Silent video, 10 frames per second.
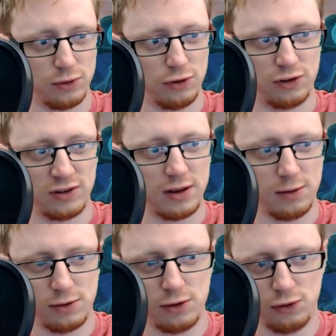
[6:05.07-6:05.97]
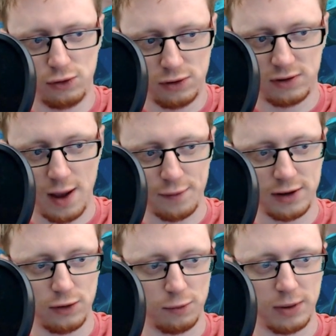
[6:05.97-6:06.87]
you
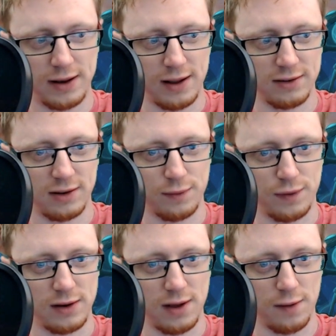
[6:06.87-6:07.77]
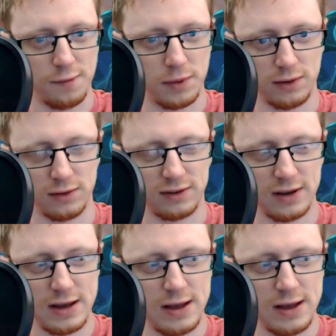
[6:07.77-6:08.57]
definitely use Play Dead instead of Feign Death, because